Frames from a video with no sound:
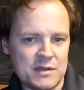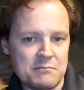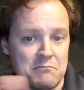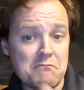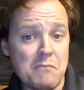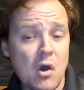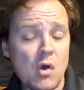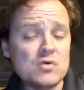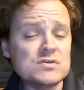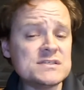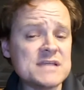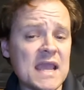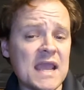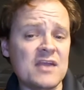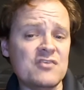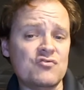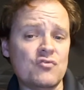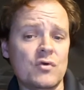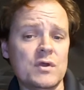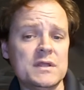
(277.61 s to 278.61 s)
Most
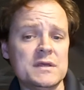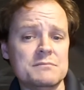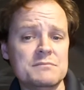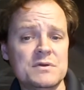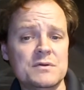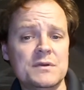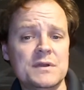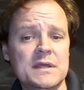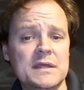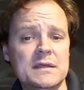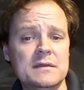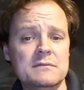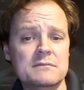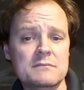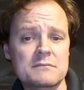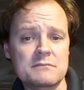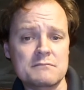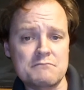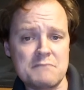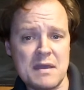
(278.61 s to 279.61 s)
Android community
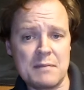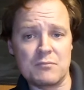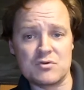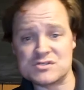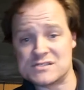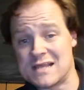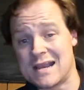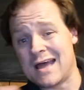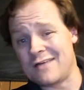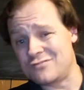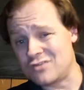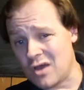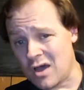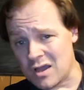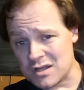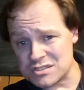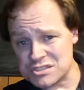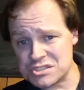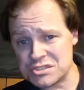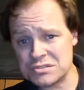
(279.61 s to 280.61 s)
members that I've
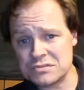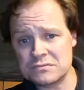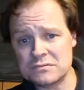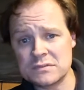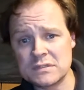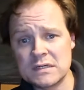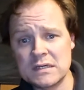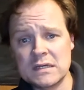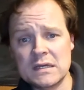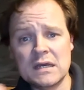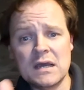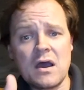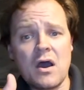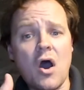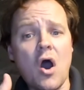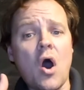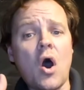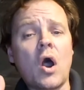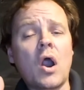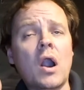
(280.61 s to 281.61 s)
talked to
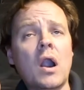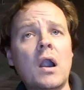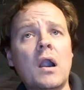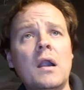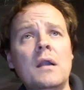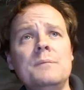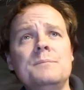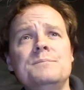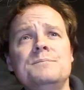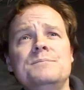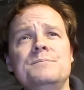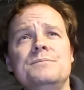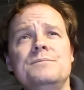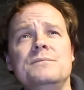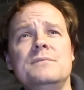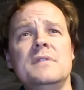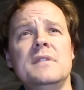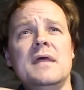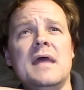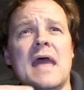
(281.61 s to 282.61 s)
are
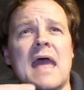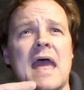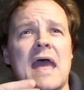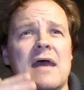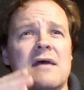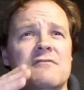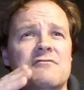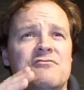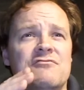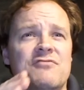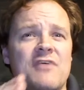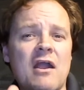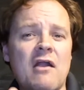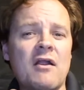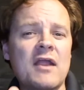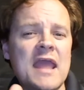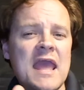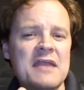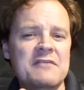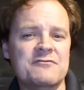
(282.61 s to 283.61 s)

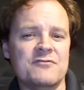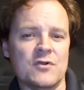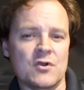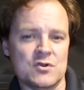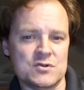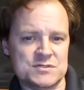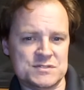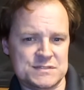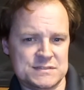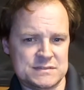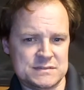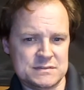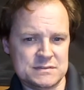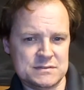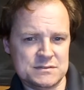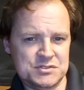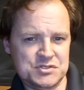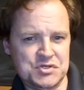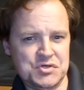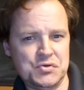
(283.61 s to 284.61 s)
very adverse
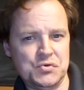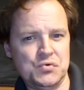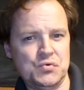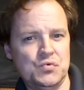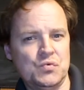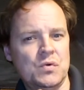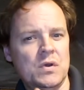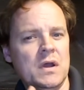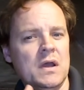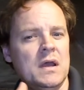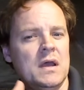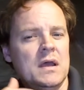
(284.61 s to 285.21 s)
to